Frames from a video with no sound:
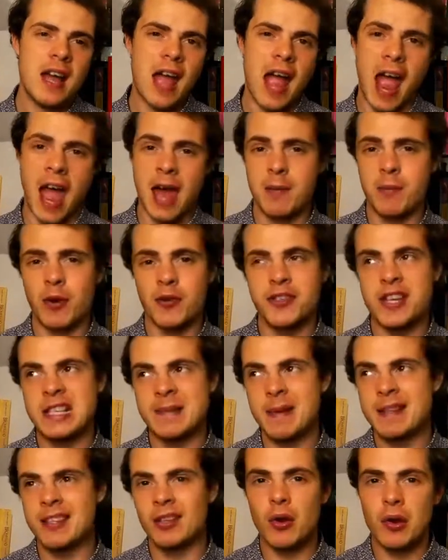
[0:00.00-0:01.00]
Anne Bronte
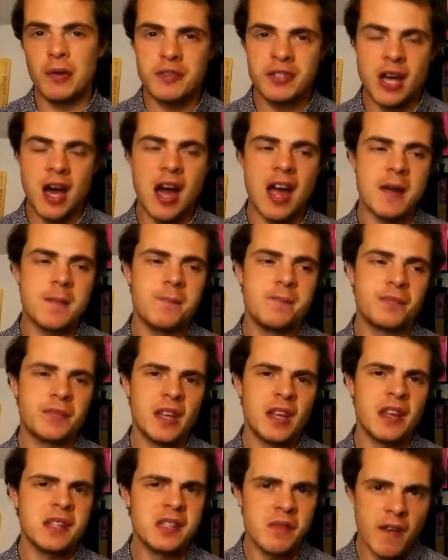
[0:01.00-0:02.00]
spends a lot of time
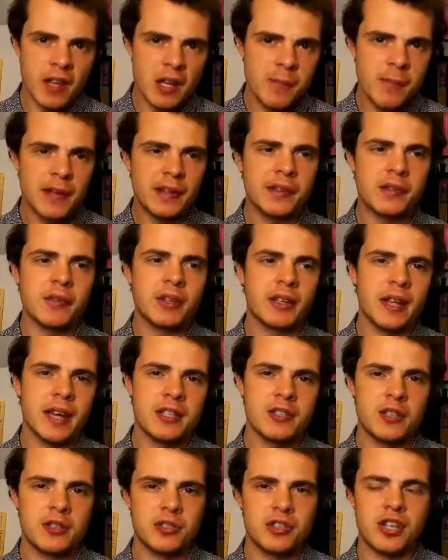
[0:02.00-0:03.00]
developing the
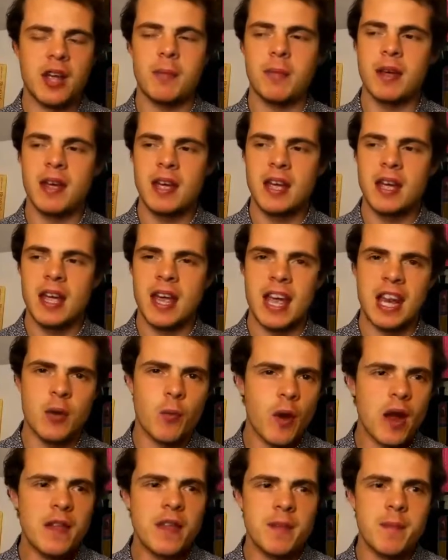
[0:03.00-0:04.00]
relationship in a
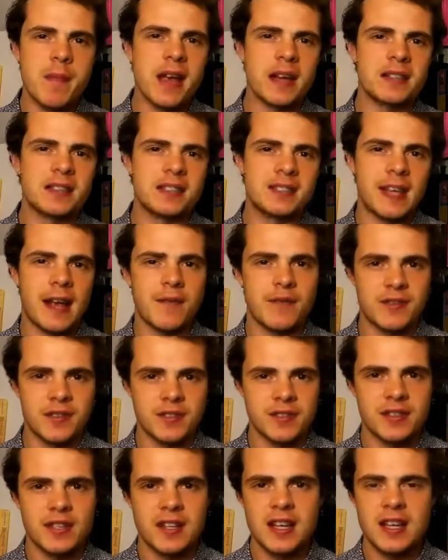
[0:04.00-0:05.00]
way that makes
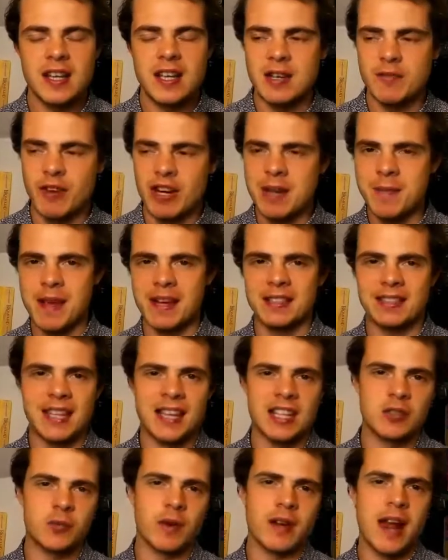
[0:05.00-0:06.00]
sense. It really makes
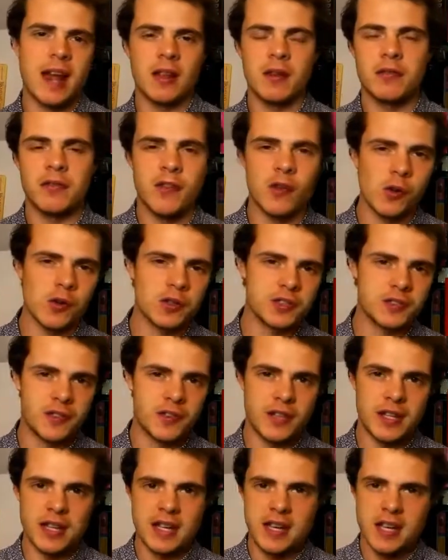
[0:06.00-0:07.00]
sense when Helen falls for
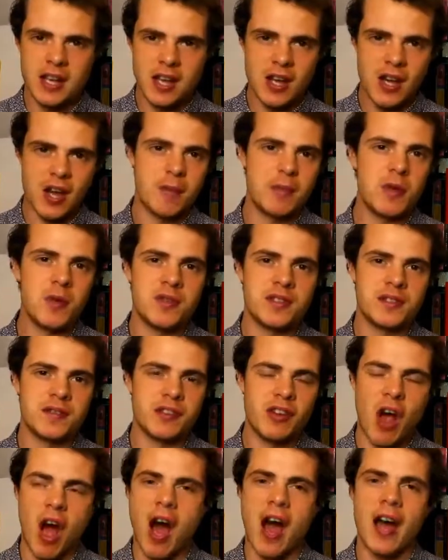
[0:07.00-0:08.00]
the abusive
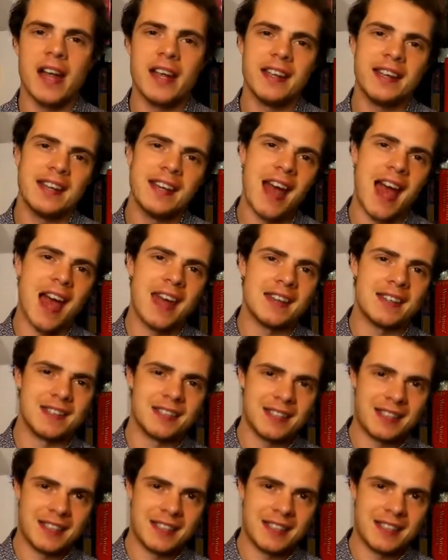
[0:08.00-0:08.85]
guy, and